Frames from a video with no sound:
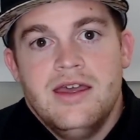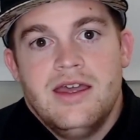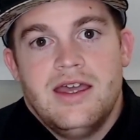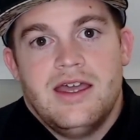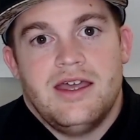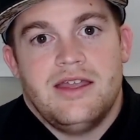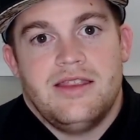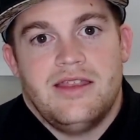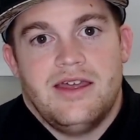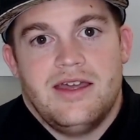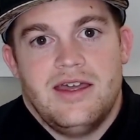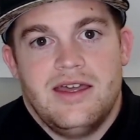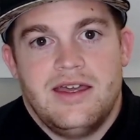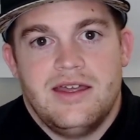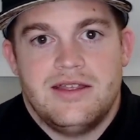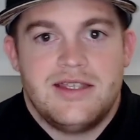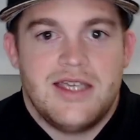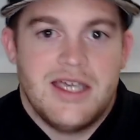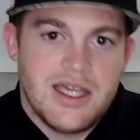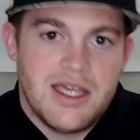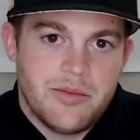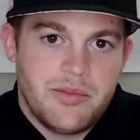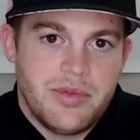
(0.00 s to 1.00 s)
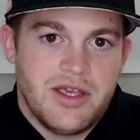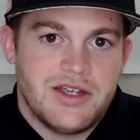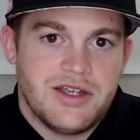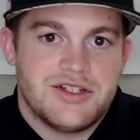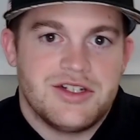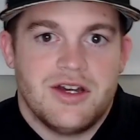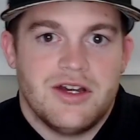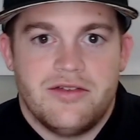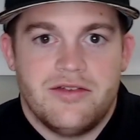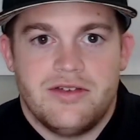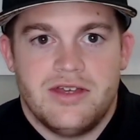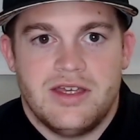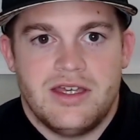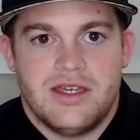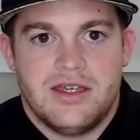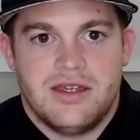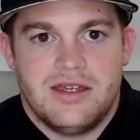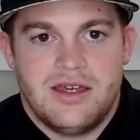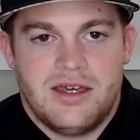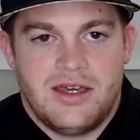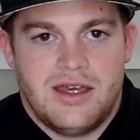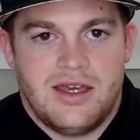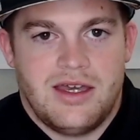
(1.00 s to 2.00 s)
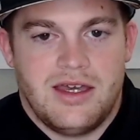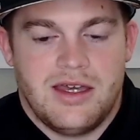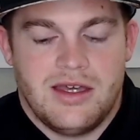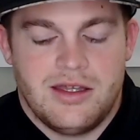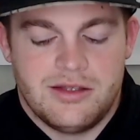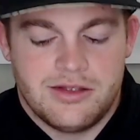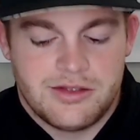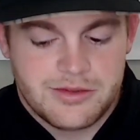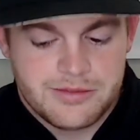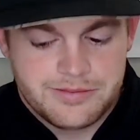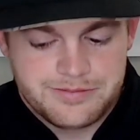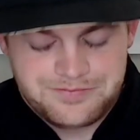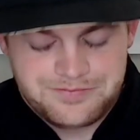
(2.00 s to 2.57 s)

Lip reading: and they take a picture of it and